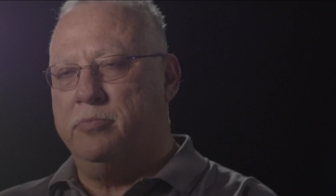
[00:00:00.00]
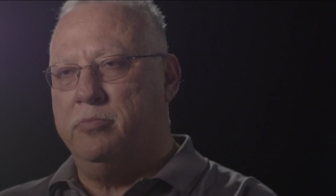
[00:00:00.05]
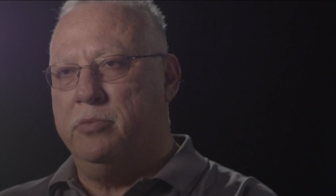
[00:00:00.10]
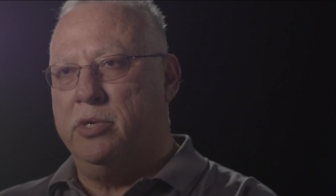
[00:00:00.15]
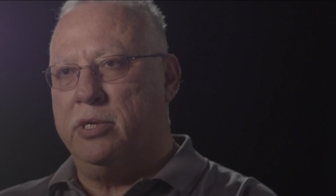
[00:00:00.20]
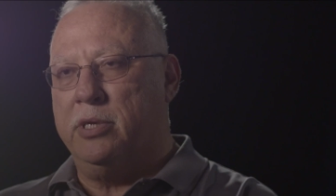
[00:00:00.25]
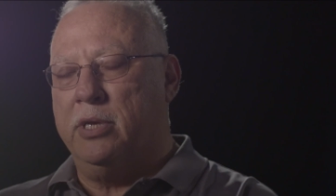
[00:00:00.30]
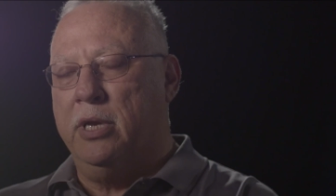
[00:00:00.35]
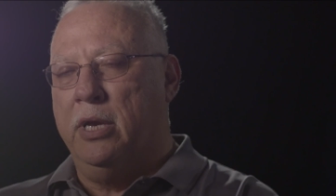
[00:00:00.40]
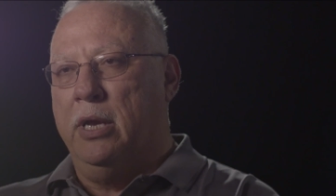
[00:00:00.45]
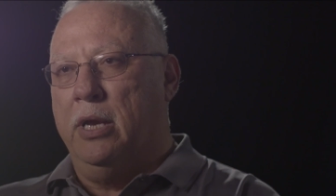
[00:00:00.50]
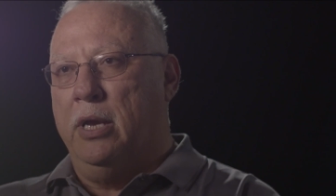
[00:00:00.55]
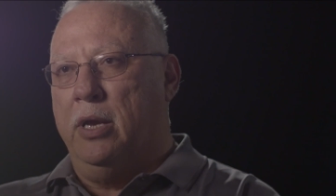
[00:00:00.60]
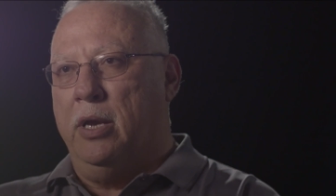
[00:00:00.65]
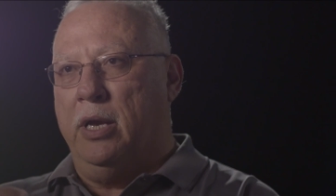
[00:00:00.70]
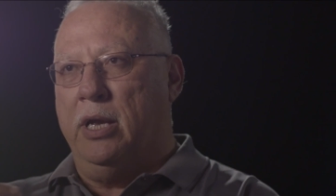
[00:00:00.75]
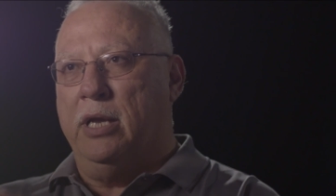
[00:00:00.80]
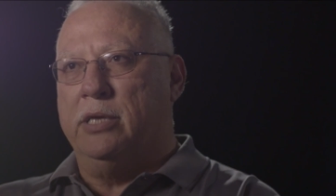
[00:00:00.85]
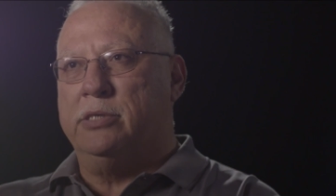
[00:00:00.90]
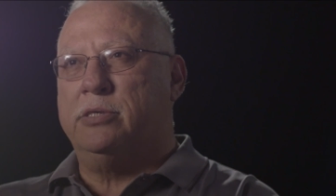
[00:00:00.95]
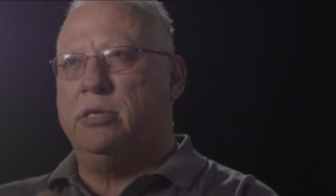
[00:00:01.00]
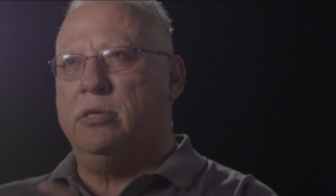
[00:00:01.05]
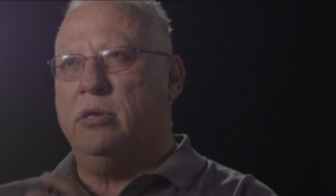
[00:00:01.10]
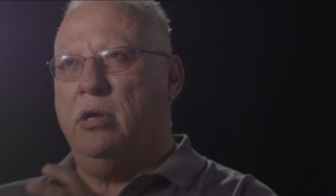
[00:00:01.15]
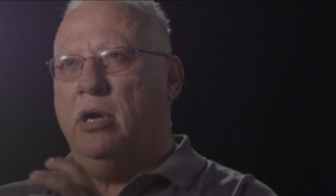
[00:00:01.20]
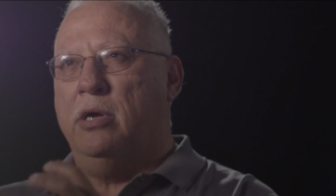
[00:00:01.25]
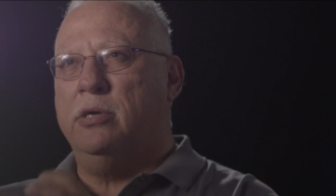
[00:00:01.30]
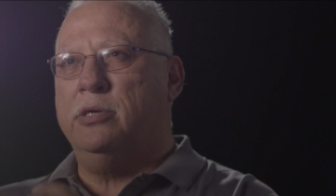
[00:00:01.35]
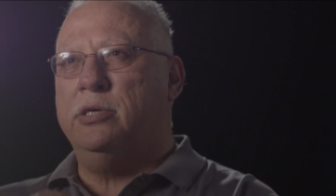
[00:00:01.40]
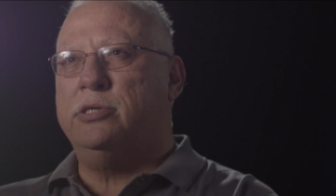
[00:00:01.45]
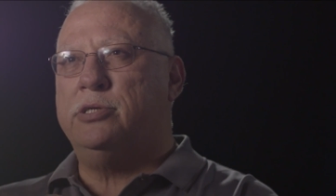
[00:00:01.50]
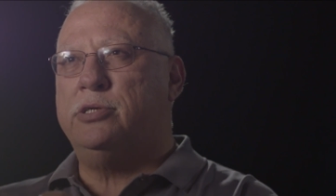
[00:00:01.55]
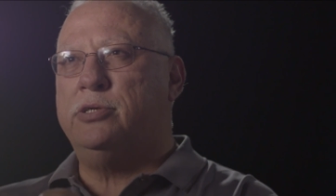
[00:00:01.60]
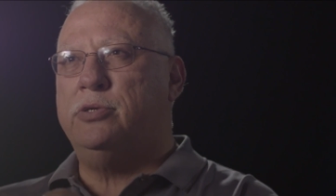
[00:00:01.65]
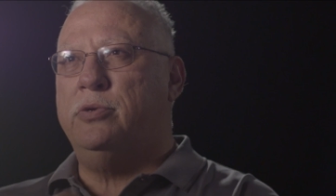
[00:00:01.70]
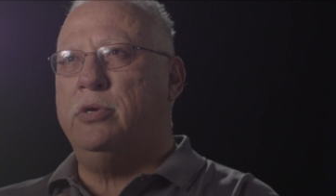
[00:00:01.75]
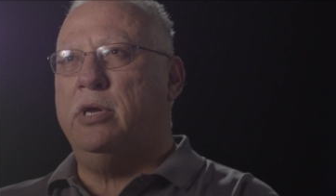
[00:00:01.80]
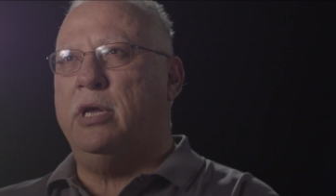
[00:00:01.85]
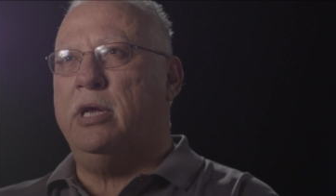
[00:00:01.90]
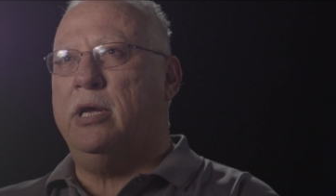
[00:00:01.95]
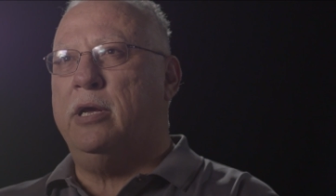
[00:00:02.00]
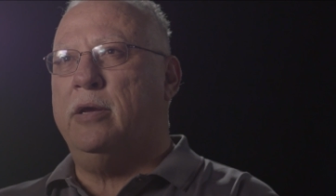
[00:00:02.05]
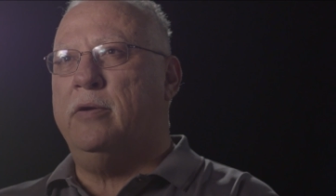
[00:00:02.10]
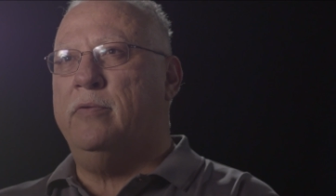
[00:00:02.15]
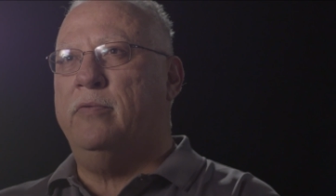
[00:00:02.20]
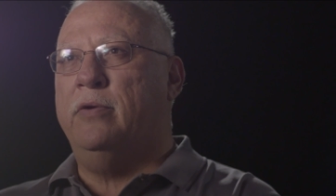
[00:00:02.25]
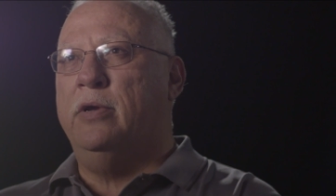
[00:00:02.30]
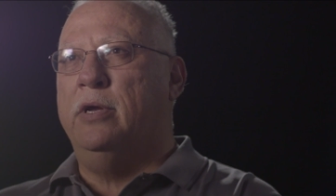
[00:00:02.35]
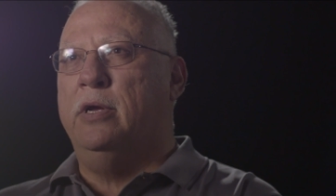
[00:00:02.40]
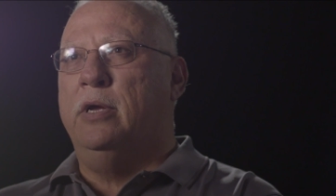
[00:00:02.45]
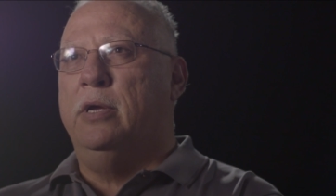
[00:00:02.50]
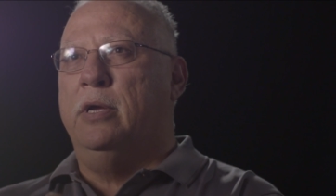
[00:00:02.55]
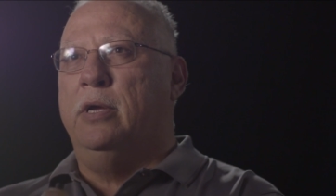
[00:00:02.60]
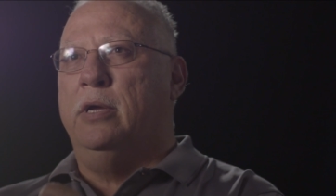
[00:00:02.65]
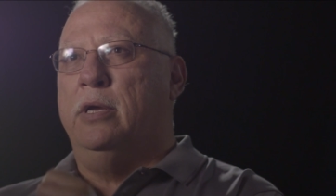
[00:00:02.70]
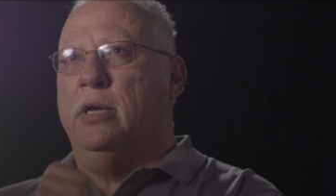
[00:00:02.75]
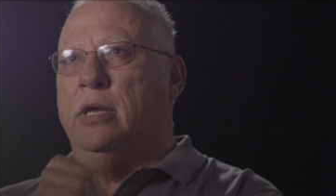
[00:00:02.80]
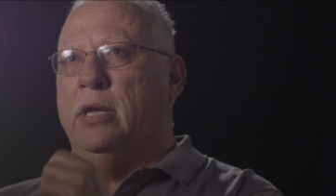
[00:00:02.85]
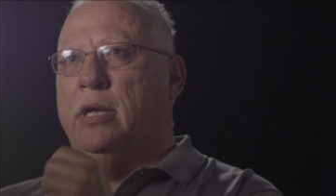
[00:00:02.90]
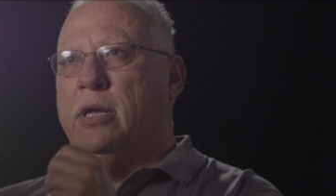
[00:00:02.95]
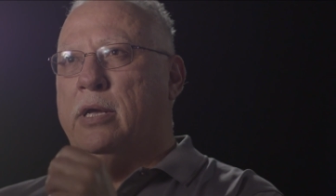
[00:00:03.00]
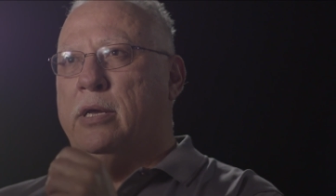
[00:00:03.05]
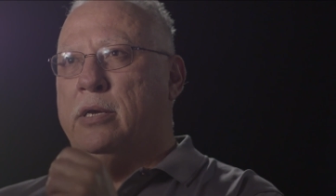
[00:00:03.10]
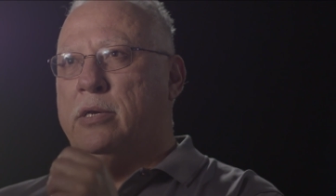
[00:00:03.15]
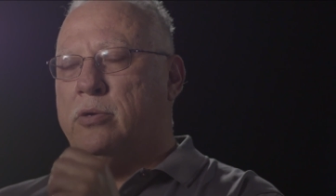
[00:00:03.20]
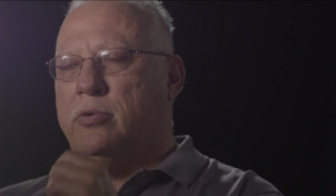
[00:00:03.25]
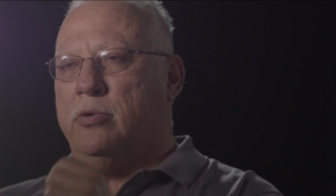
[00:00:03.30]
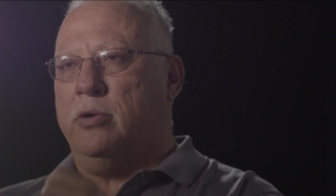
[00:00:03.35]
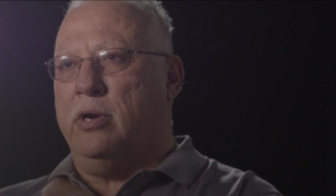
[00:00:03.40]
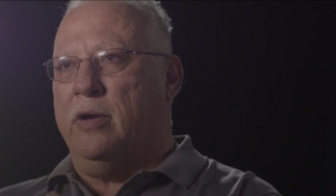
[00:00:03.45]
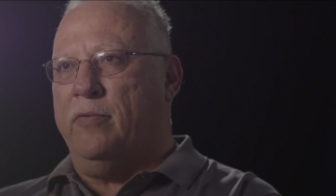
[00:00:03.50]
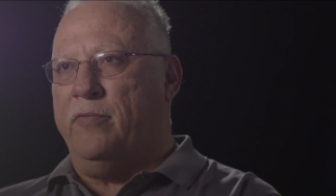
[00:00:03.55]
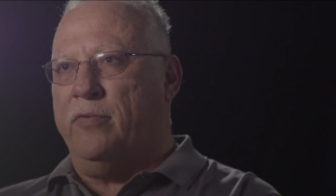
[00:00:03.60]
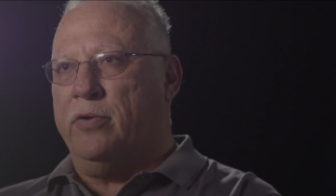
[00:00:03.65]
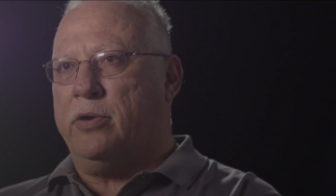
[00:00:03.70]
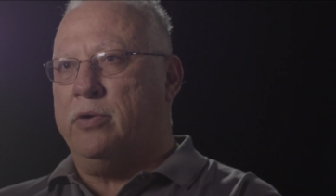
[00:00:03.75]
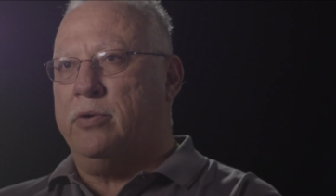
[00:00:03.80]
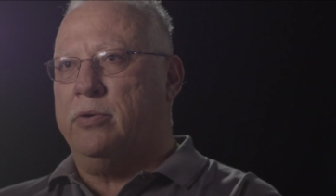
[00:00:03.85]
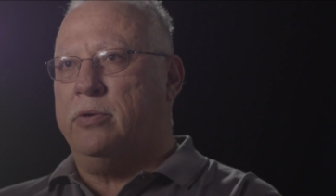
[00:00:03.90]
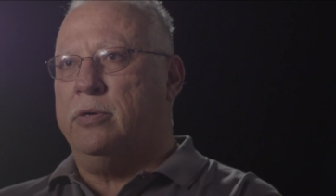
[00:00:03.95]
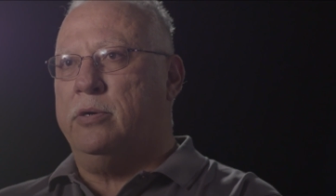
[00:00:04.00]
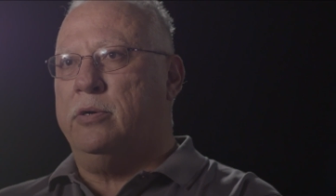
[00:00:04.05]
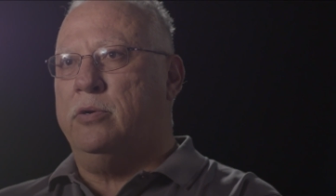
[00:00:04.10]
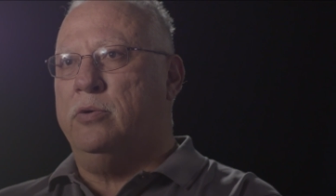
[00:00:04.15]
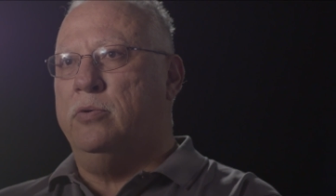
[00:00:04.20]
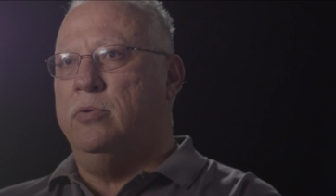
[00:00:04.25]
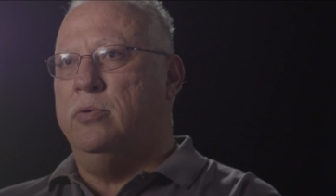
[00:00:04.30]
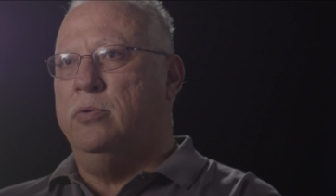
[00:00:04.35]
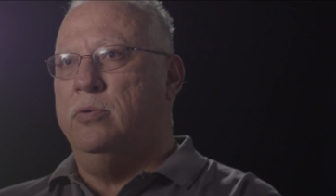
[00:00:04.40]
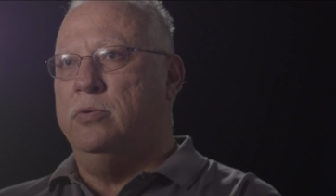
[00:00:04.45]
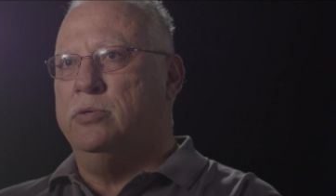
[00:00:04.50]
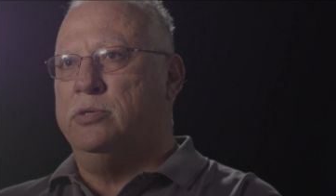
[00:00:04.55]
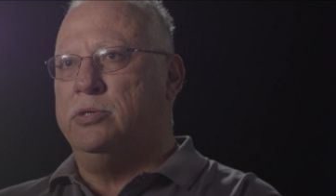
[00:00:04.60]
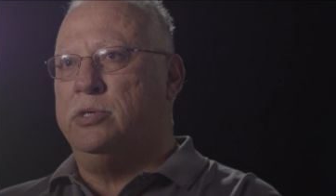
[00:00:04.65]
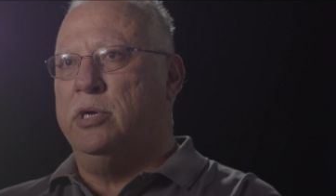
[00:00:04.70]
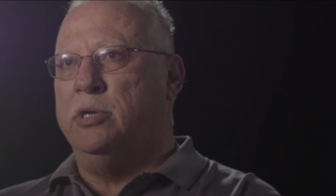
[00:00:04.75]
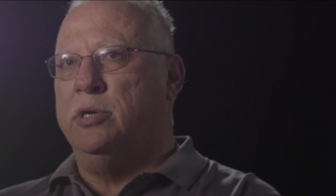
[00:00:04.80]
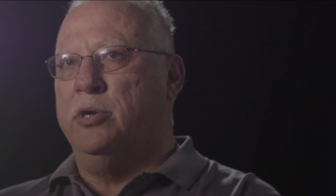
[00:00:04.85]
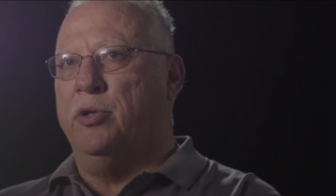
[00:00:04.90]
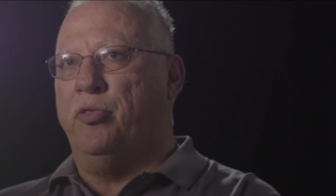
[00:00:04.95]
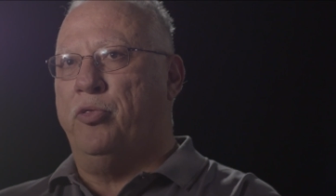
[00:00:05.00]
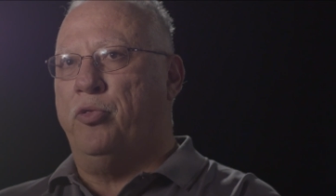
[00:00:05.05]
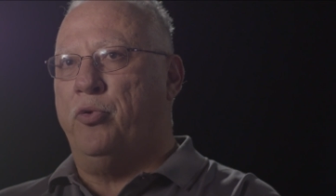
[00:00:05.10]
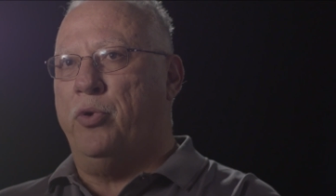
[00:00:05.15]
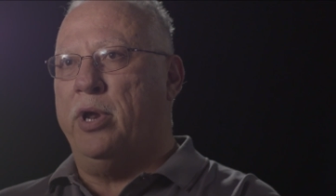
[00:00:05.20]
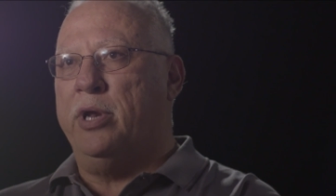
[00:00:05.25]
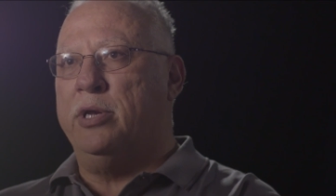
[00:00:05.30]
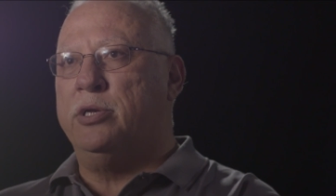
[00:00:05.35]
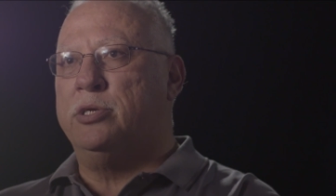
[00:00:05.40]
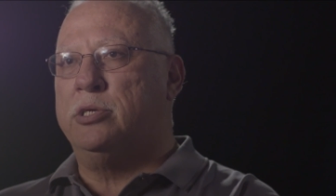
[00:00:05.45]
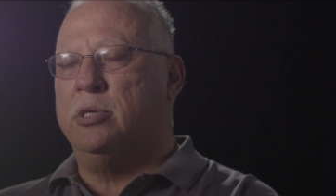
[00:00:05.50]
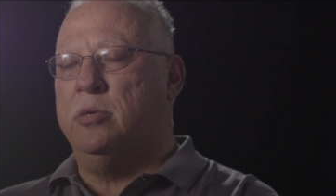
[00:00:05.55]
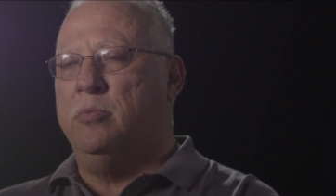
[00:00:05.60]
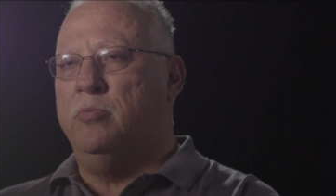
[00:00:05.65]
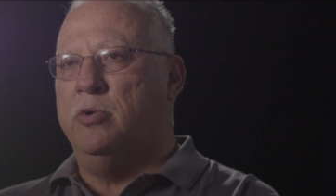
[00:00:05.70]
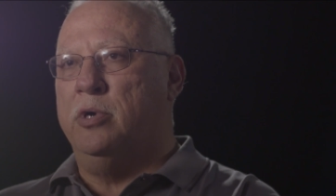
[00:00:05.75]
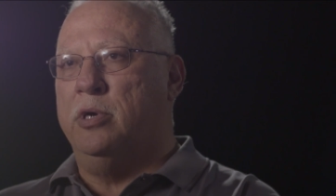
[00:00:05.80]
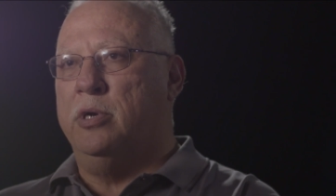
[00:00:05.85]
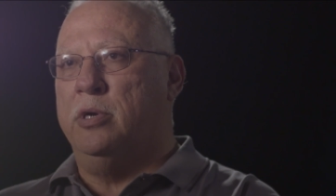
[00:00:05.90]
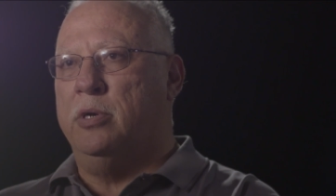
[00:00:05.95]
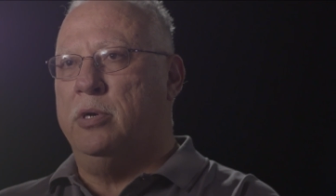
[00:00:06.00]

But as long as you have a trafficker who's gonna threaten someone